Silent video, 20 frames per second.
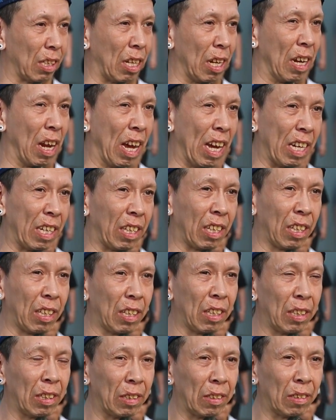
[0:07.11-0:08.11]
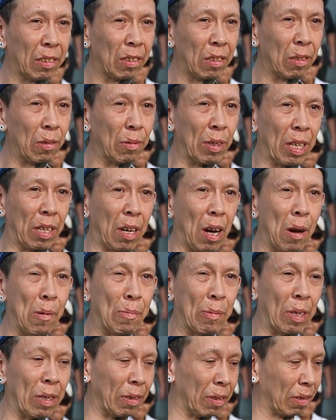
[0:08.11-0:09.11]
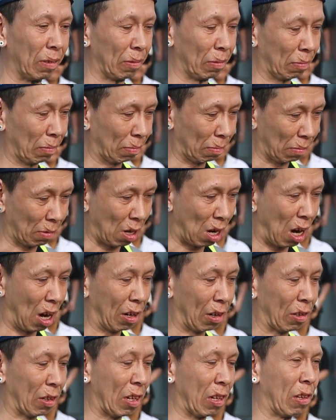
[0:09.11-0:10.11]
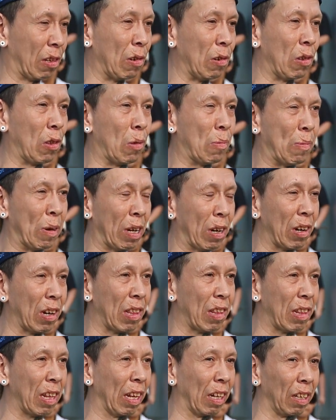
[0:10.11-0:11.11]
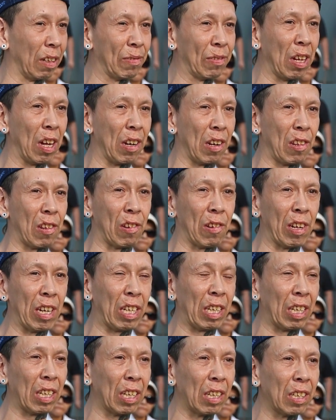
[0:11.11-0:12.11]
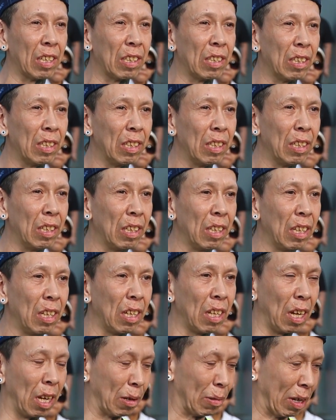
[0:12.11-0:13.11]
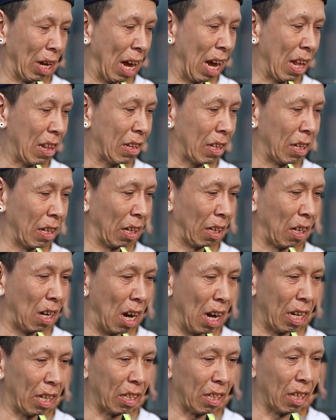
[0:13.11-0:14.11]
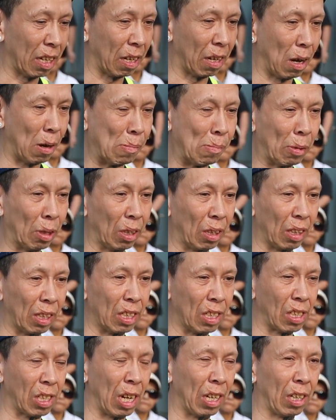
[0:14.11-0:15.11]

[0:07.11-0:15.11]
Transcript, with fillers: tonight we come and honor these two spirits that lived on the street and we ask in a kind and humble and